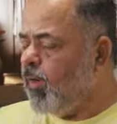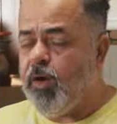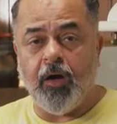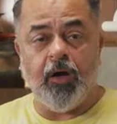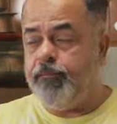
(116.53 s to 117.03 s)

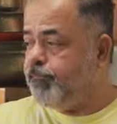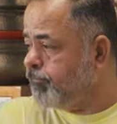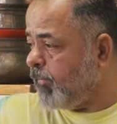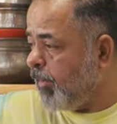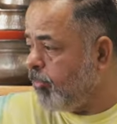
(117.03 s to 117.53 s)

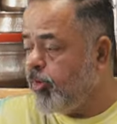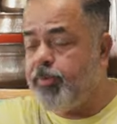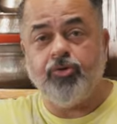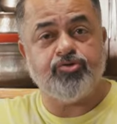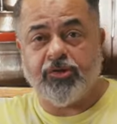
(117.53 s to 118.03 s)
I'm going to
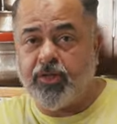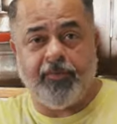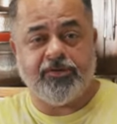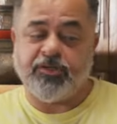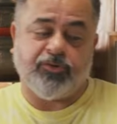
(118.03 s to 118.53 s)
be using the
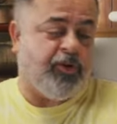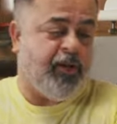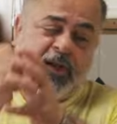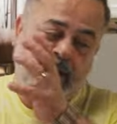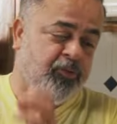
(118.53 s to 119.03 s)
mixer
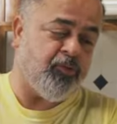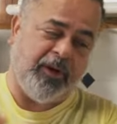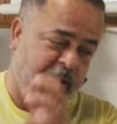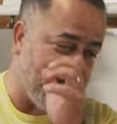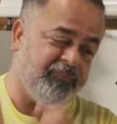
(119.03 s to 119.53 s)
today. I
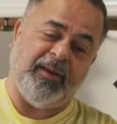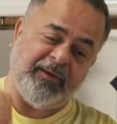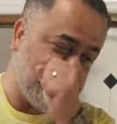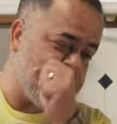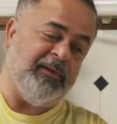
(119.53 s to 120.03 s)
don't have that